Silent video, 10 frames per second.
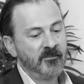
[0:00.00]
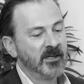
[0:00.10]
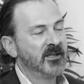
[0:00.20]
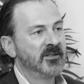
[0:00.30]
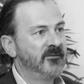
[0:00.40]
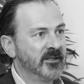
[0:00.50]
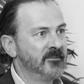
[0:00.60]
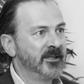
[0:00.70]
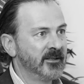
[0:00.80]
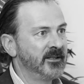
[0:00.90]
Money is
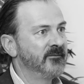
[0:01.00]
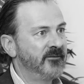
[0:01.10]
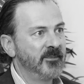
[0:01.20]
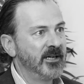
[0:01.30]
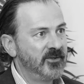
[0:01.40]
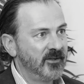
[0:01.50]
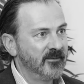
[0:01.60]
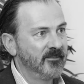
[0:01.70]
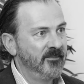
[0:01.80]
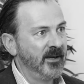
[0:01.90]
fundamentally
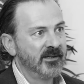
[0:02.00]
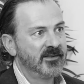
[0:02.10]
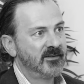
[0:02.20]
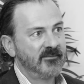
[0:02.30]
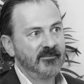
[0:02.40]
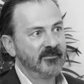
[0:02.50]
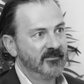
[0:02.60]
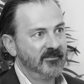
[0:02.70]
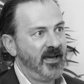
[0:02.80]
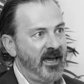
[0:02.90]
information. Banks
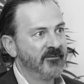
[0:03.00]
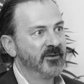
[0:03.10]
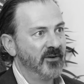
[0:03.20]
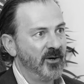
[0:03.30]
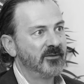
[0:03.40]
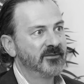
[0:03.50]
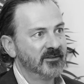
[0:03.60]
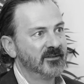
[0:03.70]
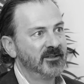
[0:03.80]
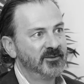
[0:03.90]
have
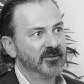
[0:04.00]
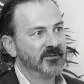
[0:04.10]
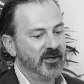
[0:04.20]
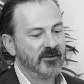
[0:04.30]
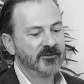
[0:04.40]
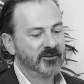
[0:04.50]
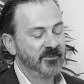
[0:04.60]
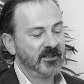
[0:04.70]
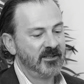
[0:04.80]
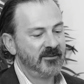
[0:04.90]
evolved and need to evolve
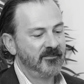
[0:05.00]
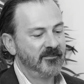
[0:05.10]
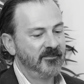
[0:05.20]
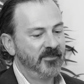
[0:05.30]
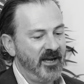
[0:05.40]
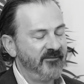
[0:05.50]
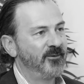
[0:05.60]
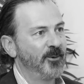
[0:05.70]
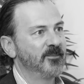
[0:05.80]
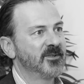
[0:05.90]
to be
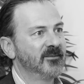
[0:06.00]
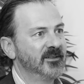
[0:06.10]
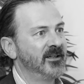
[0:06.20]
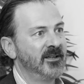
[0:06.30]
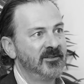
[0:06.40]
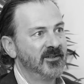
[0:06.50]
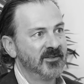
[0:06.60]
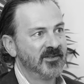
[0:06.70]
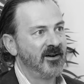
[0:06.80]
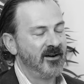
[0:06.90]
platforms. They need to
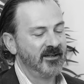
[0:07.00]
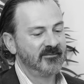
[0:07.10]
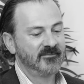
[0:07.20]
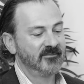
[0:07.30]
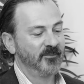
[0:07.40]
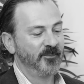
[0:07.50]
decide